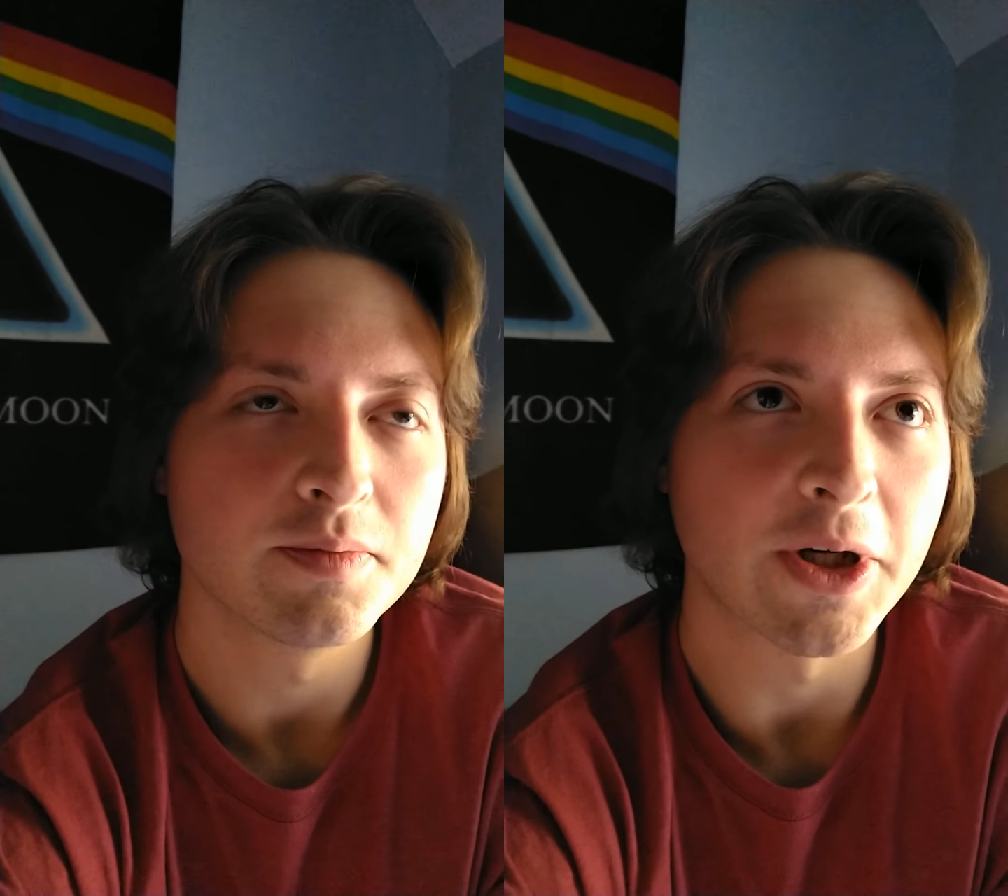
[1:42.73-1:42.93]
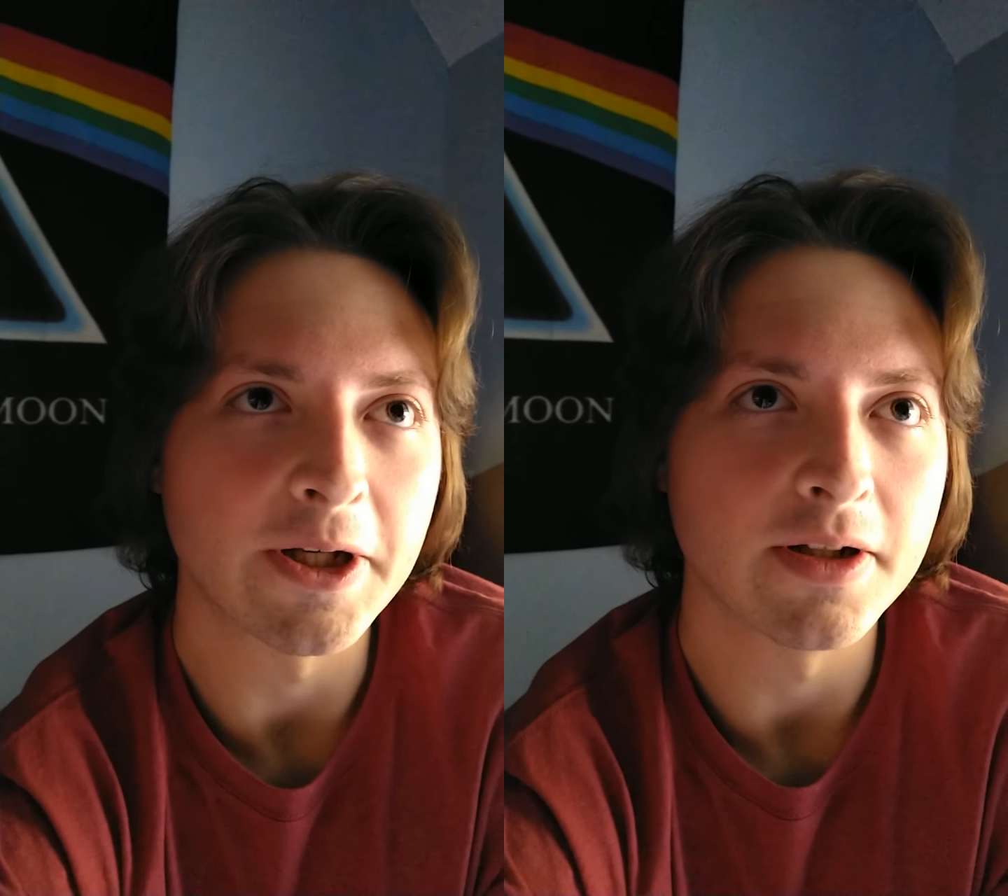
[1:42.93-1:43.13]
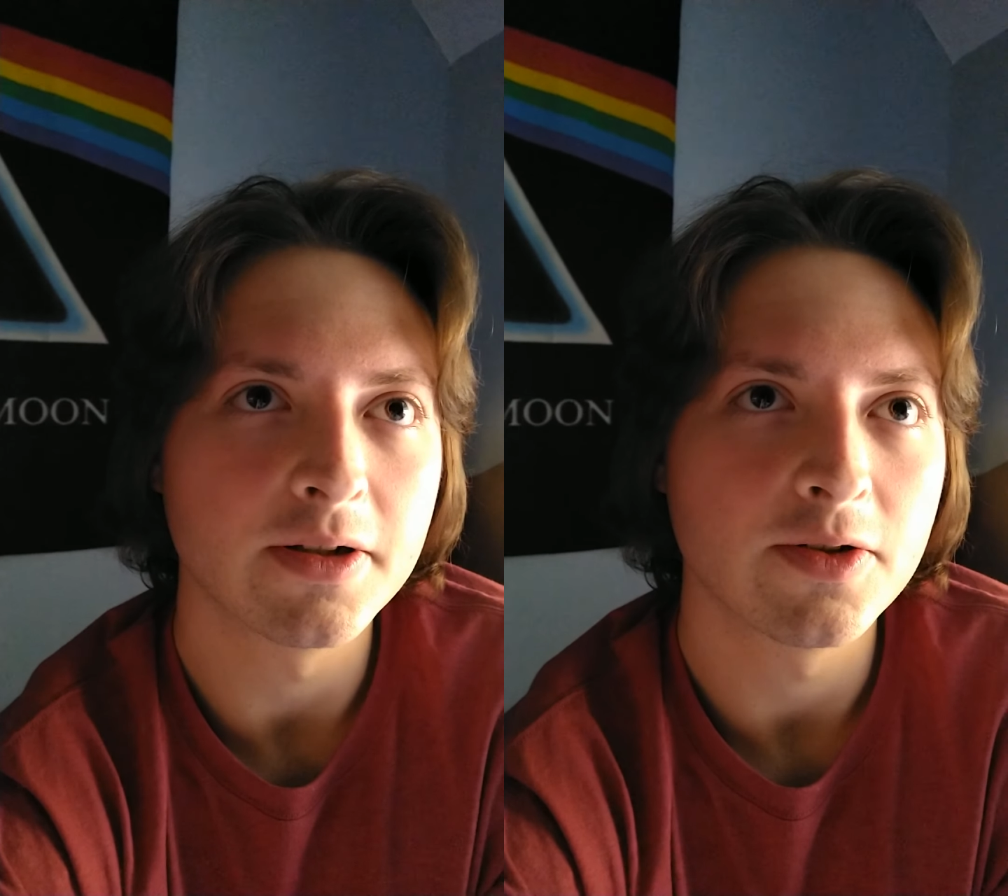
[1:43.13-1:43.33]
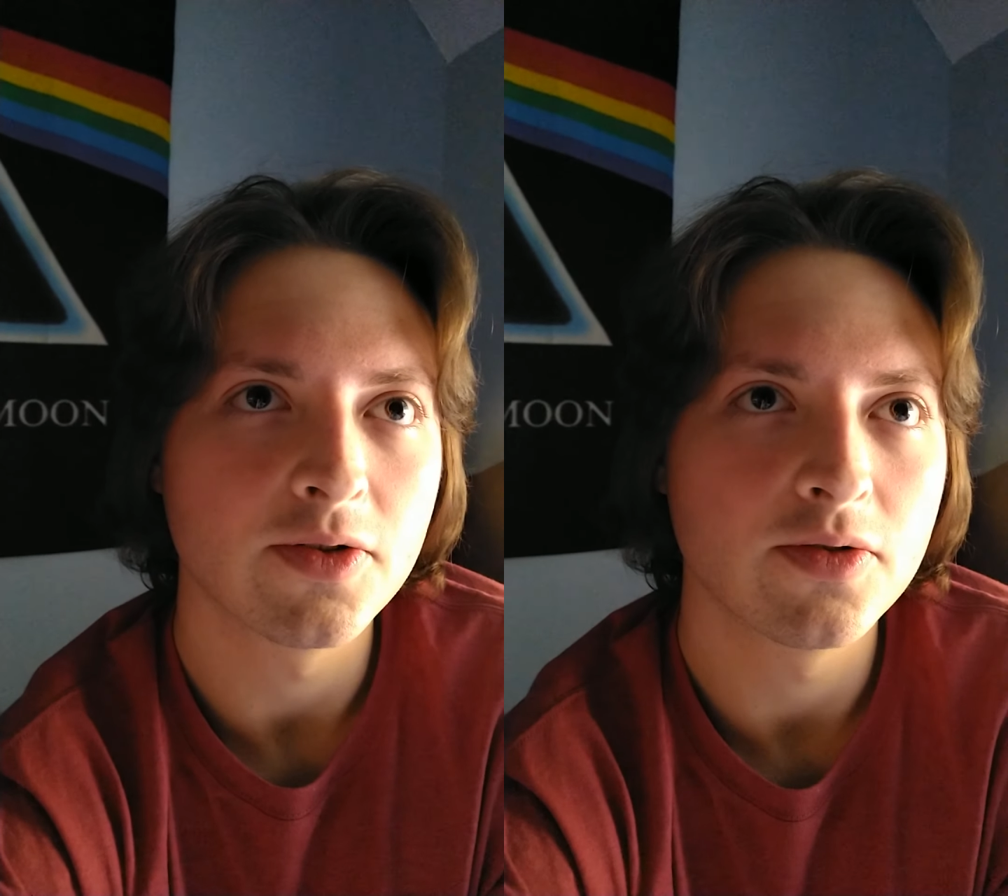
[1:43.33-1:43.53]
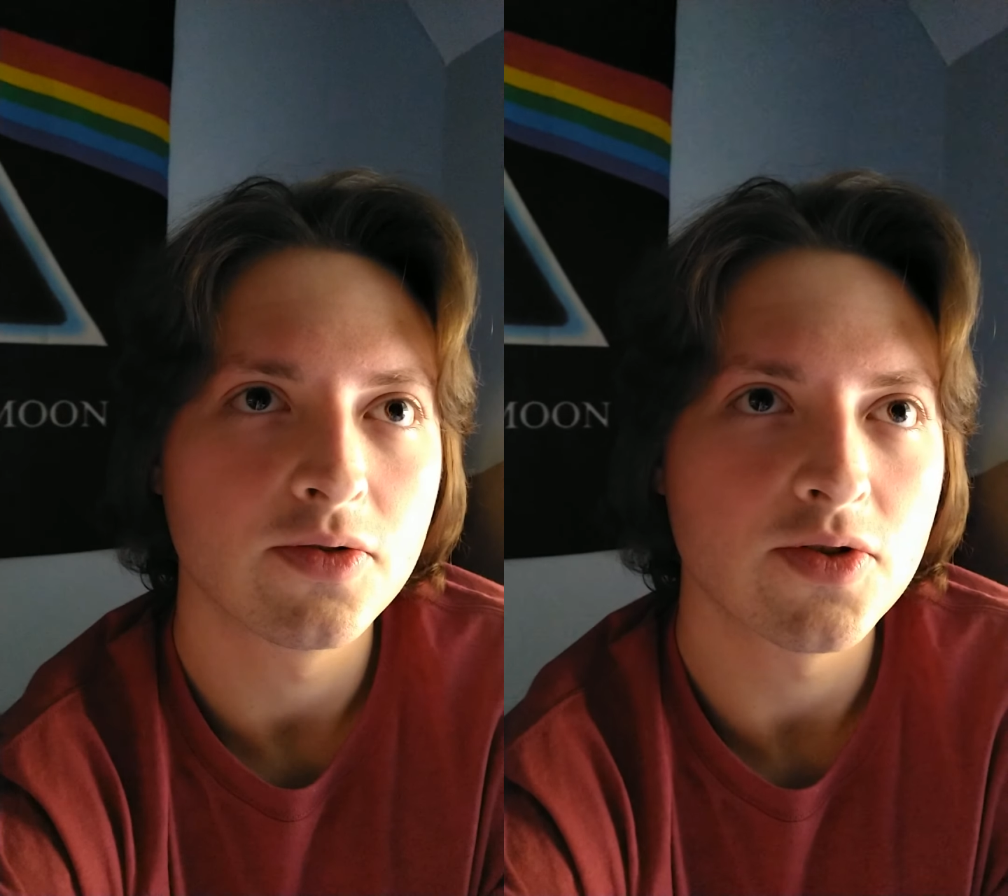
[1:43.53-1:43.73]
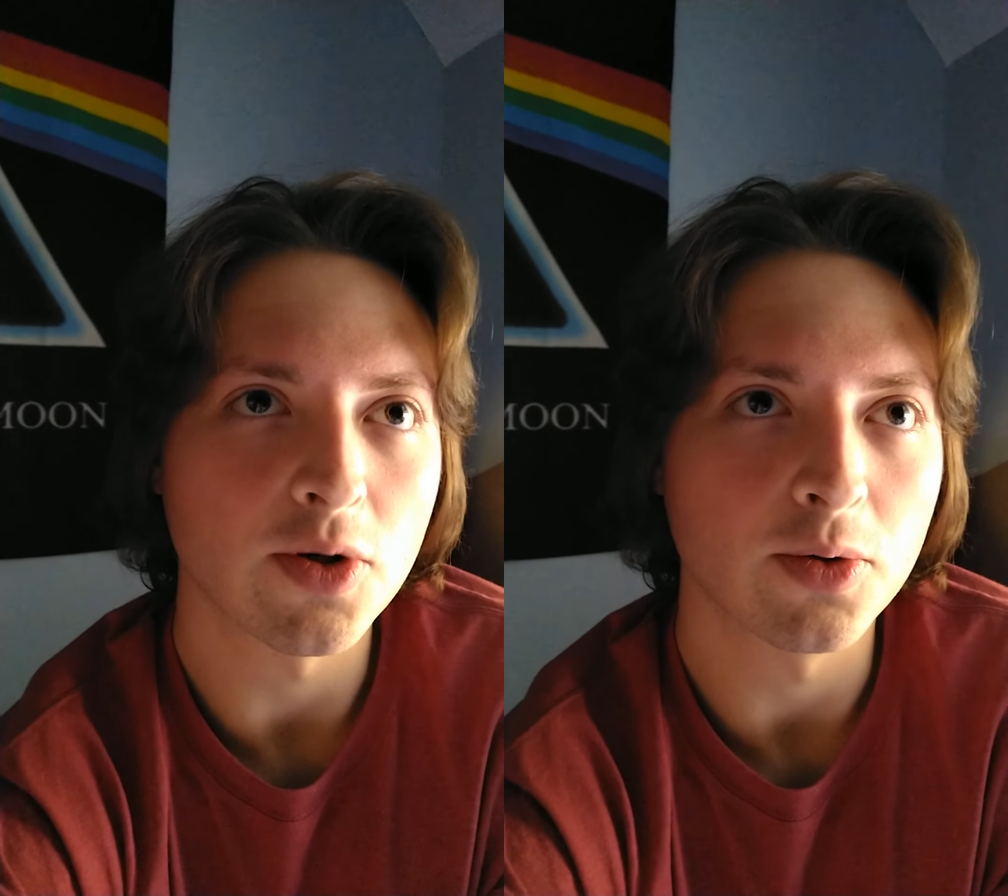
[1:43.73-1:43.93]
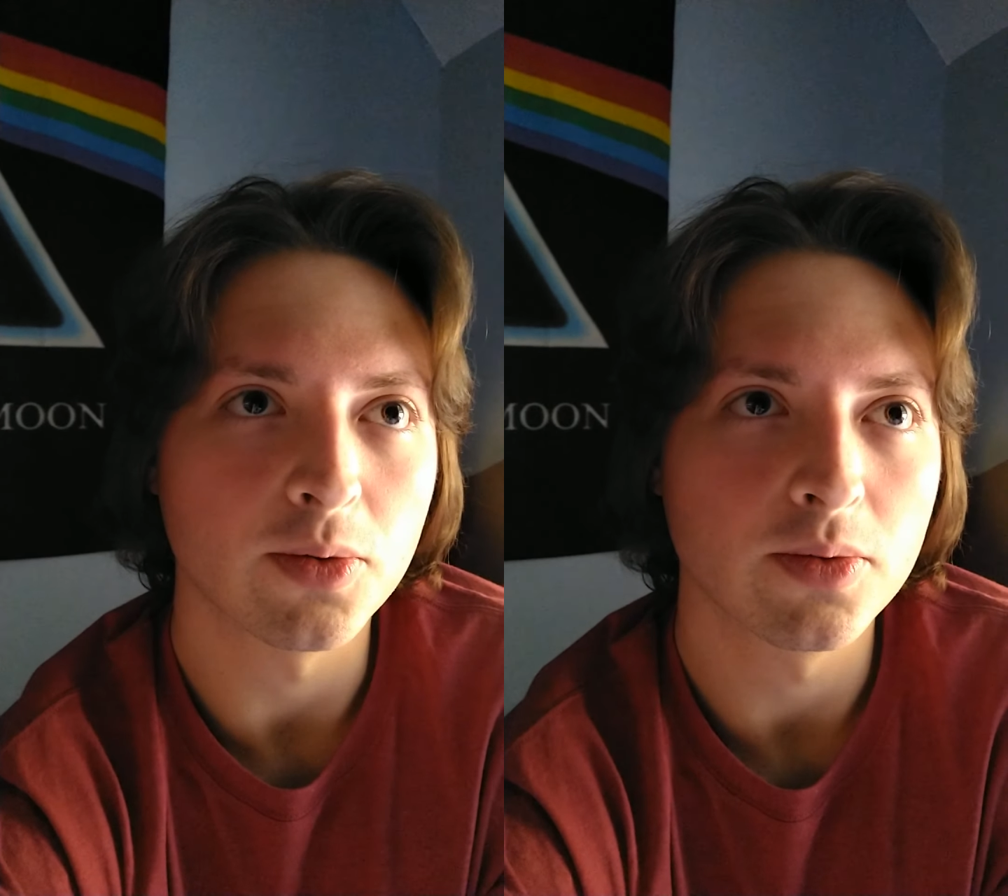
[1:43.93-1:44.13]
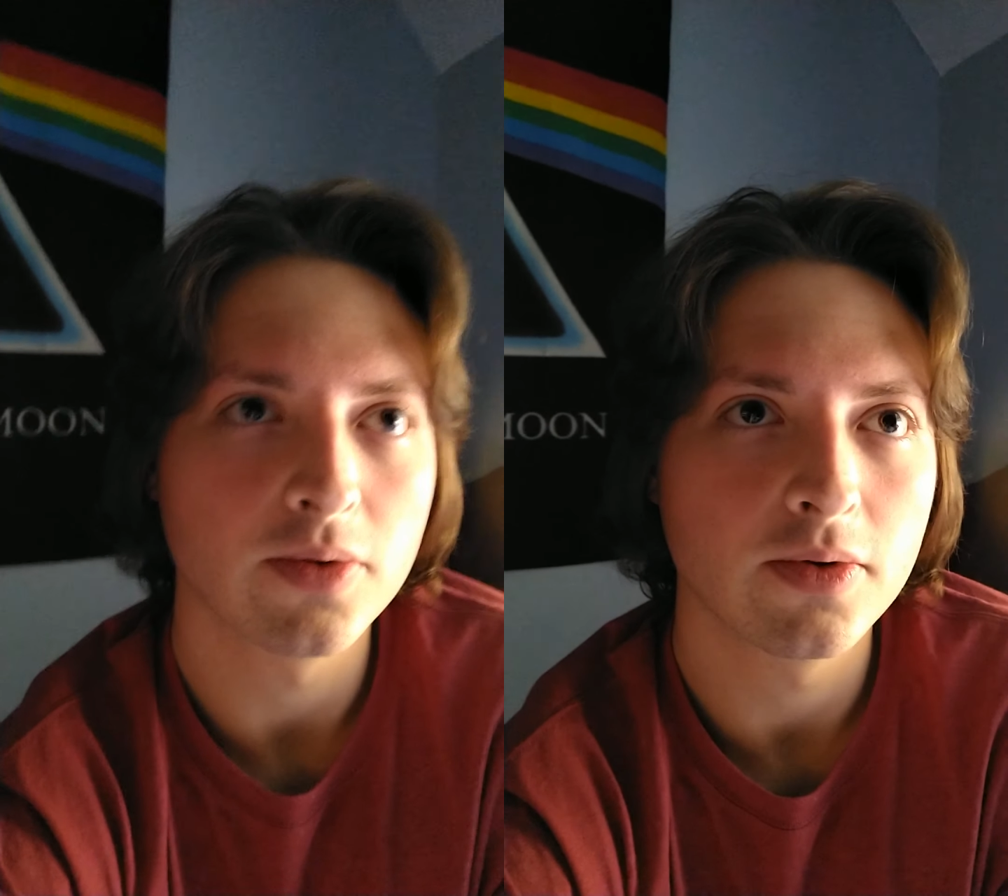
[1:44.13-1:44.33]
but so